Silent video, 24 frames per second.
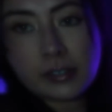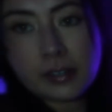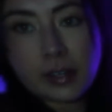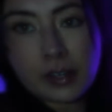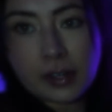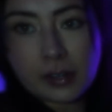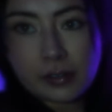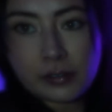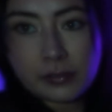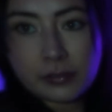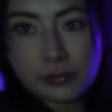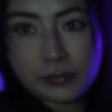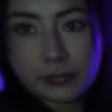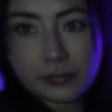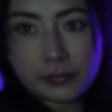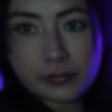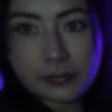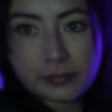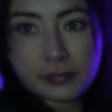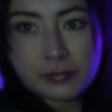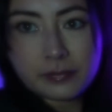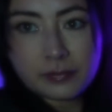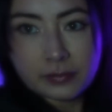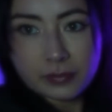kind
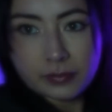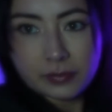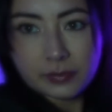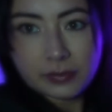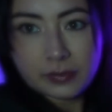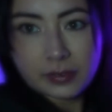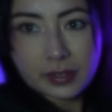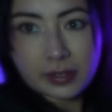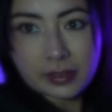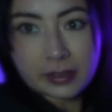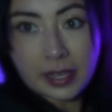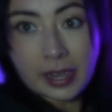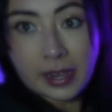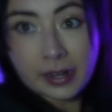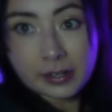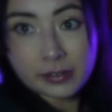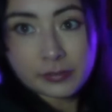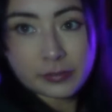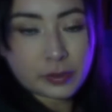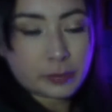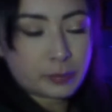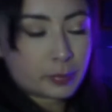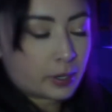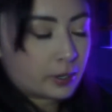of land
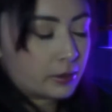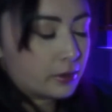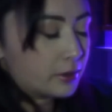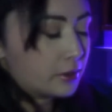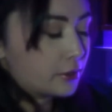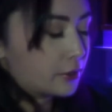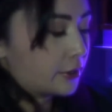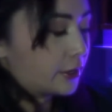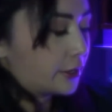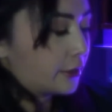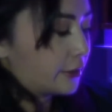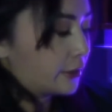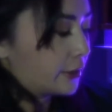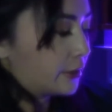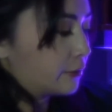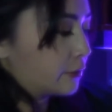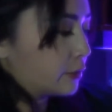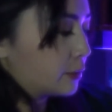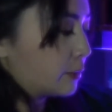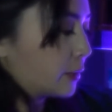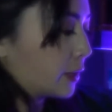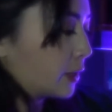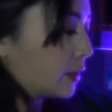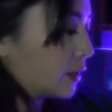of the park or area of
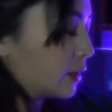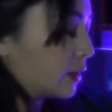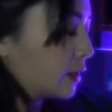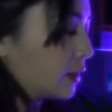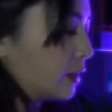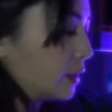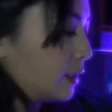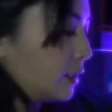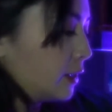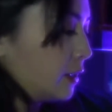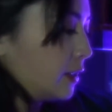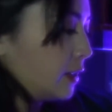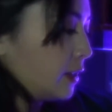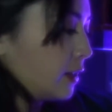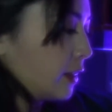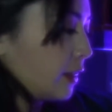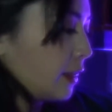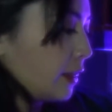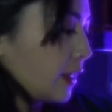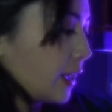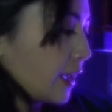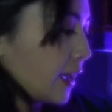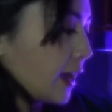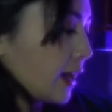the park,
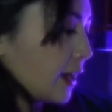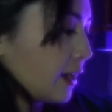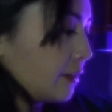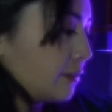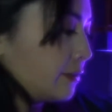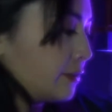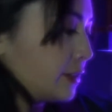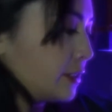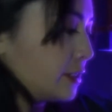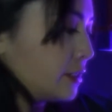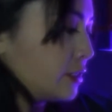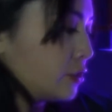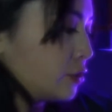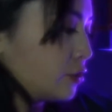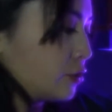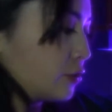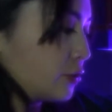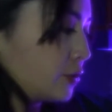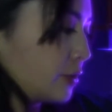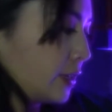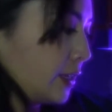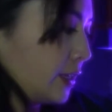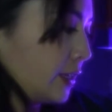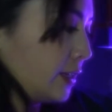they have this
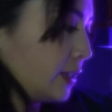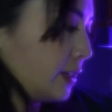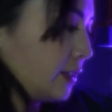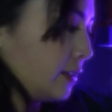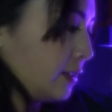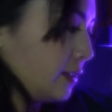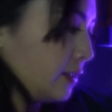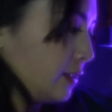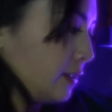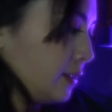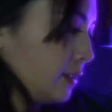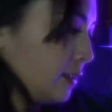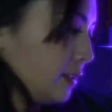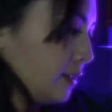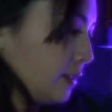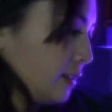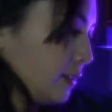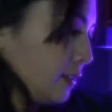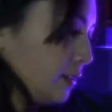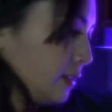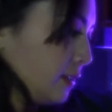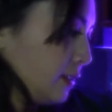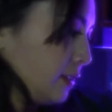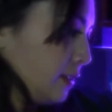tree
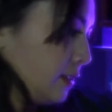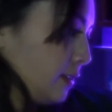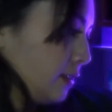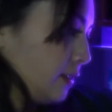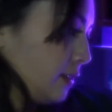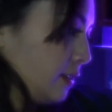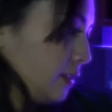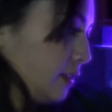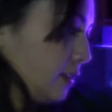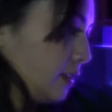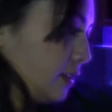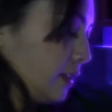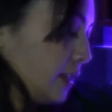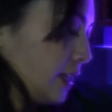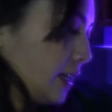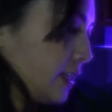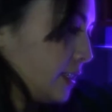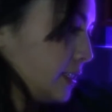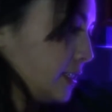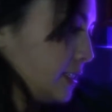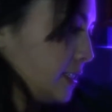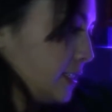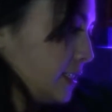that's